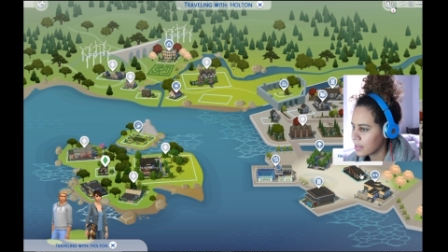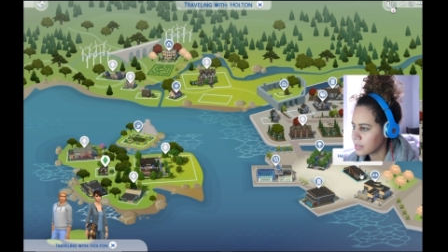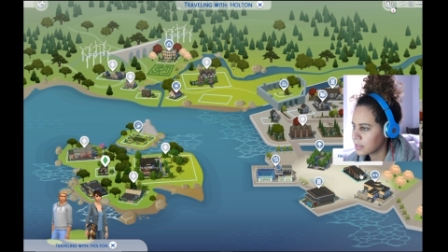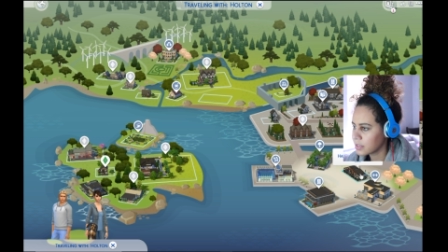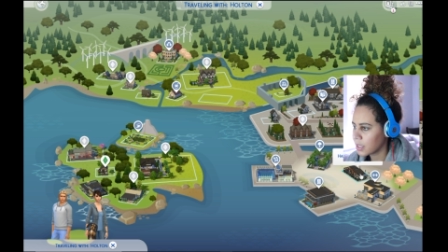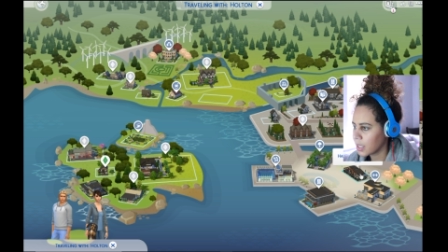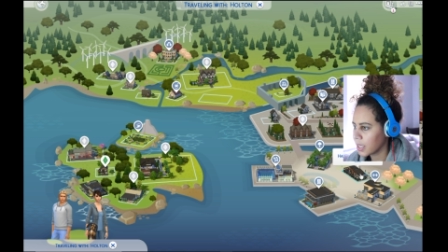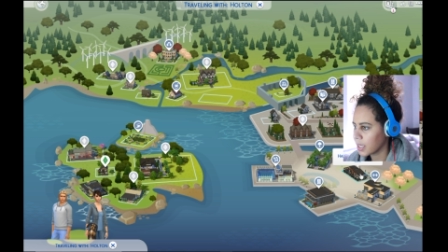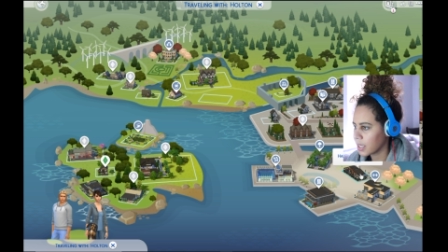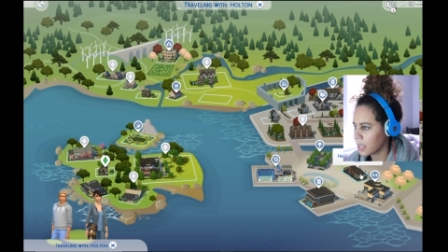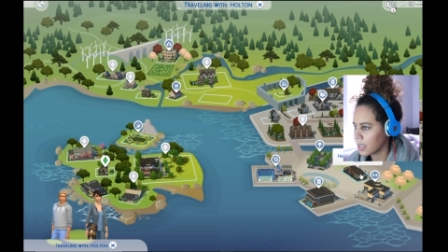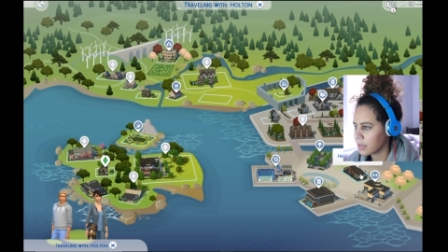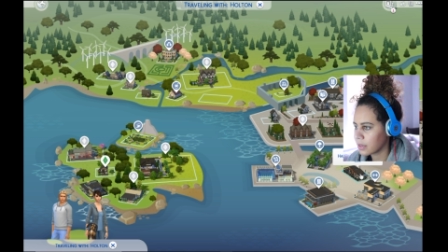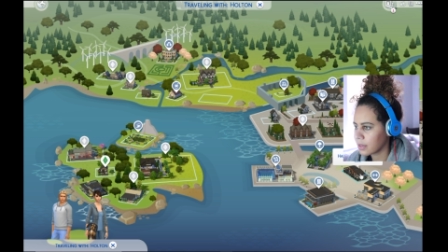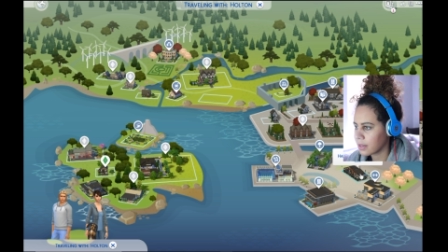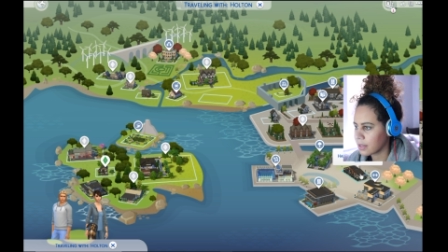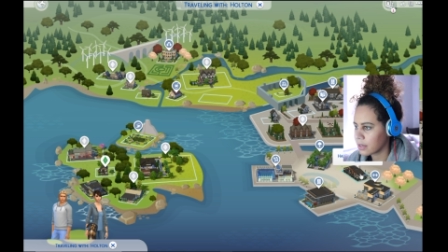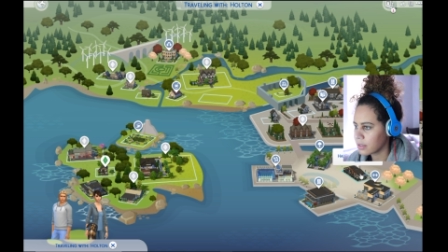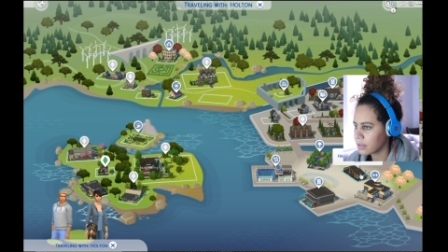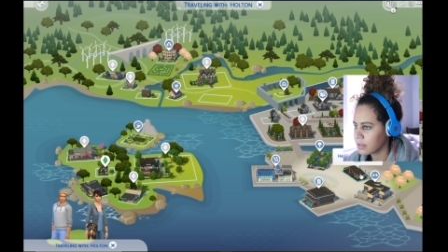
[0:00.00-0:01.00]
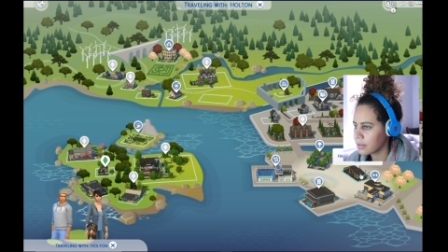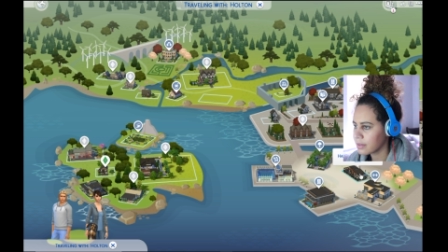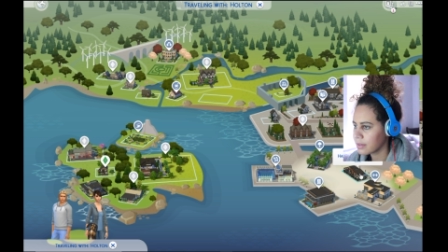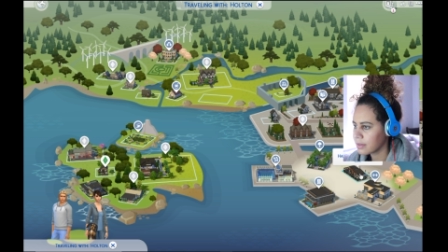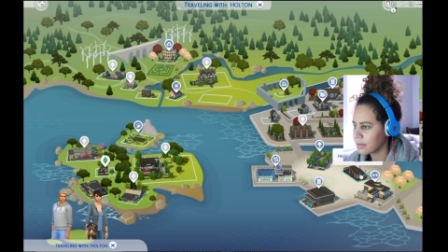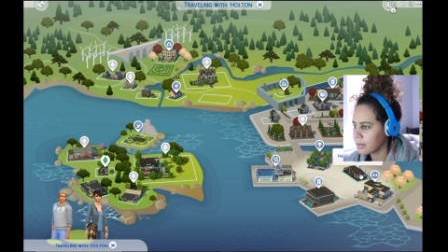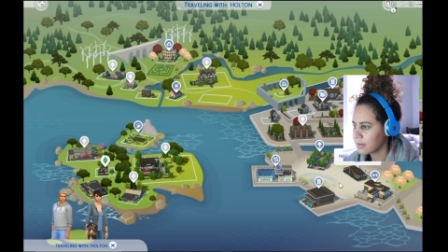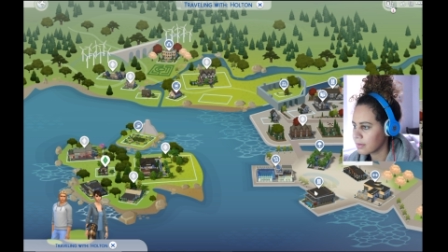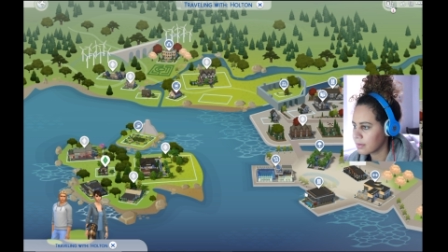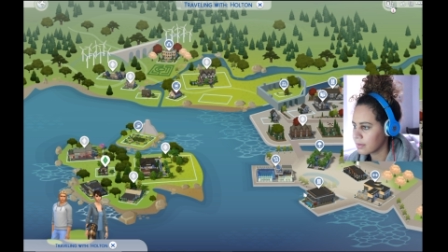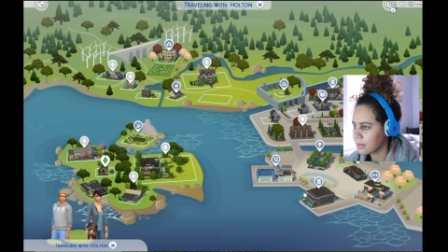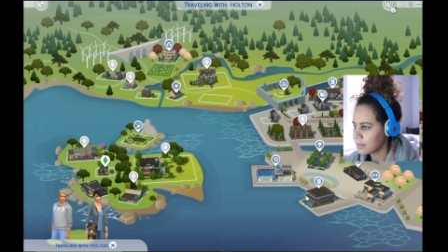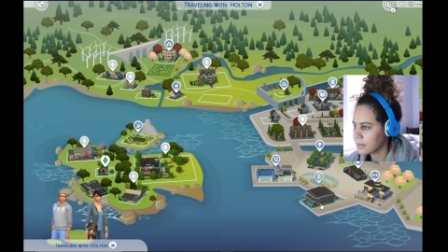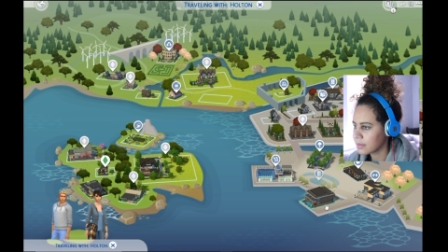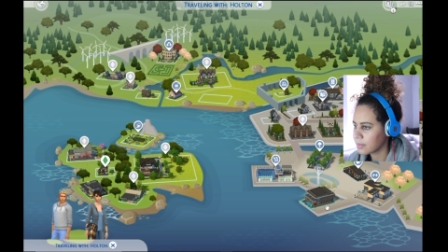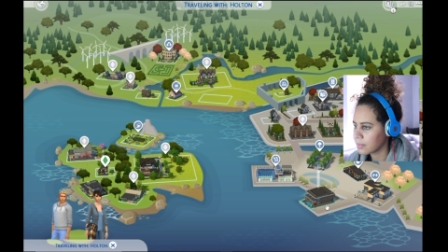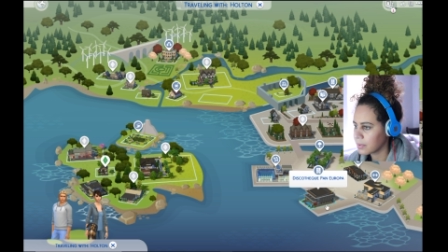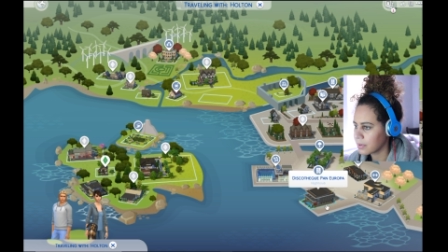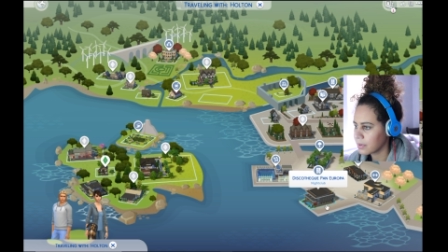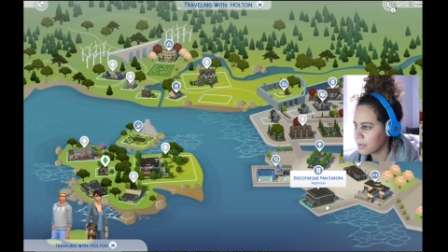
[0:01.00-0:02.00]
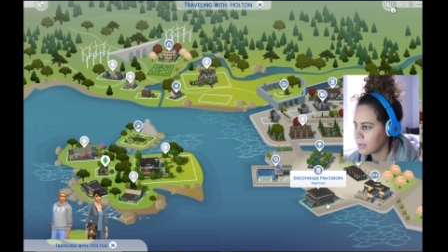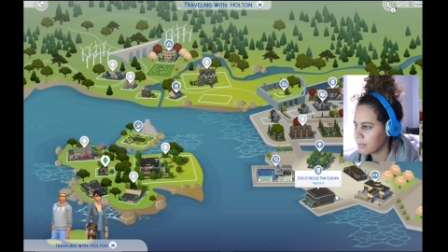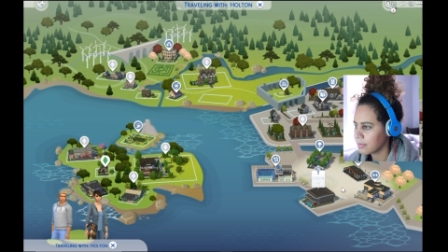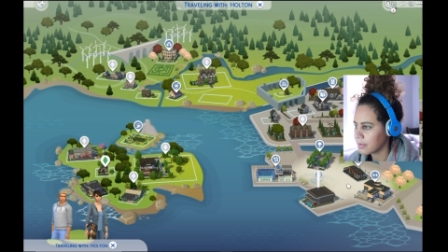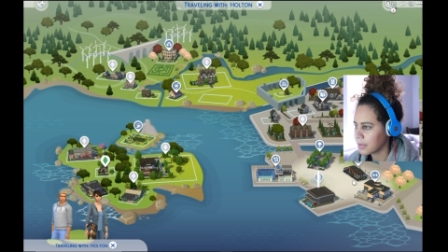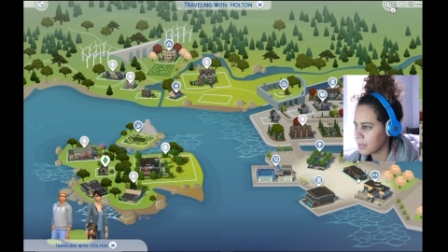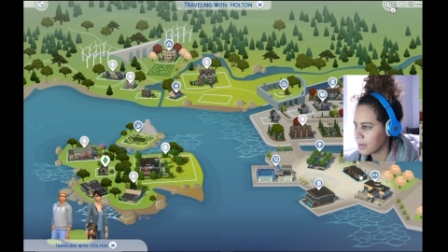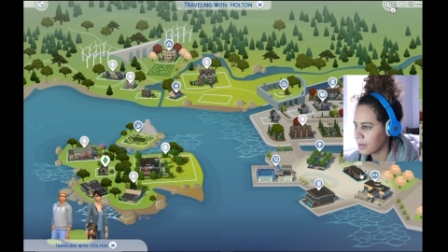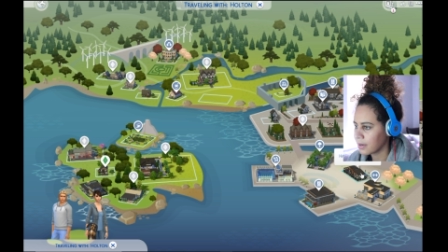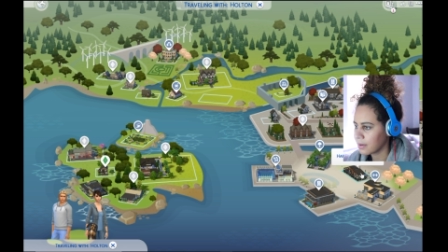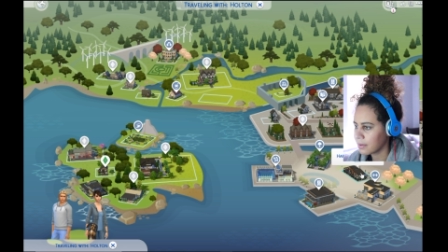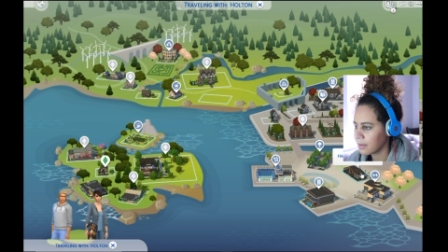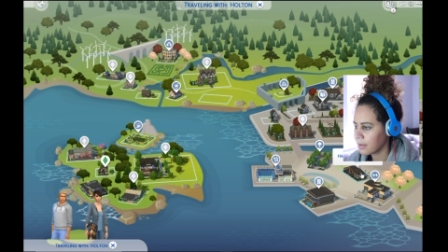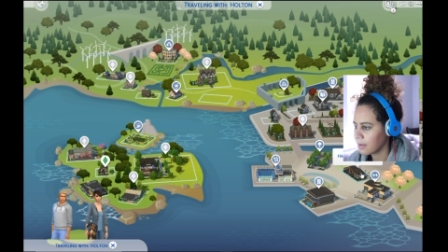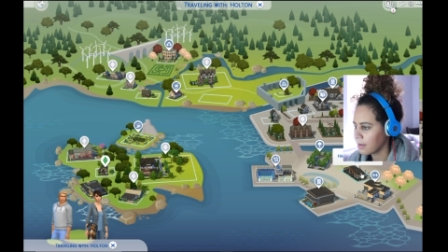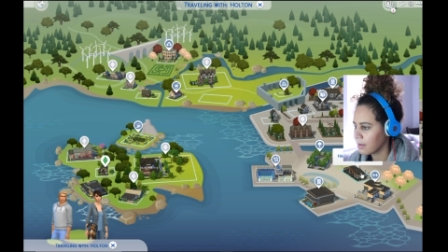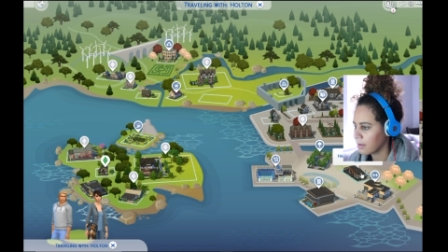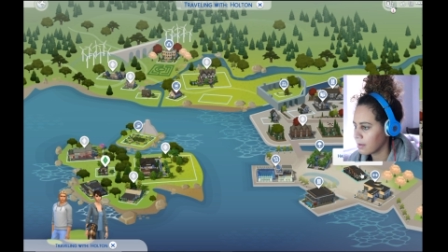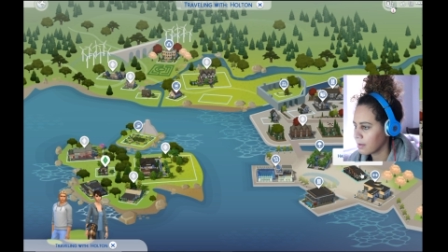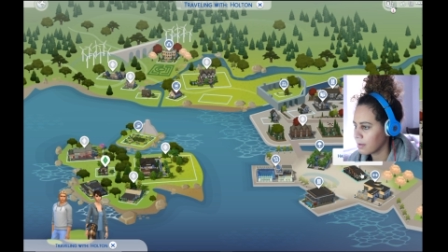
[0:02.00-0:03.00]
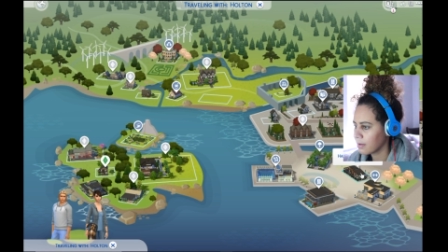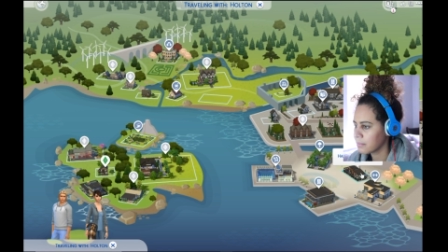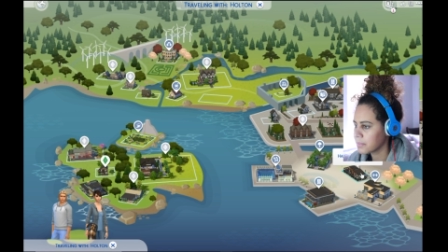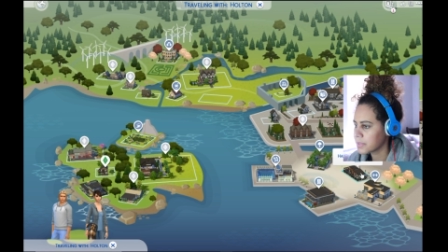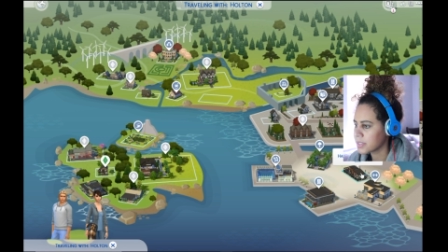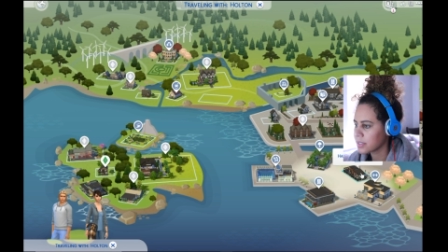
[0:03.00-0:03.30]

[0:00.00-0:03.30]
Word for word: It's like a little too early for the nightclub.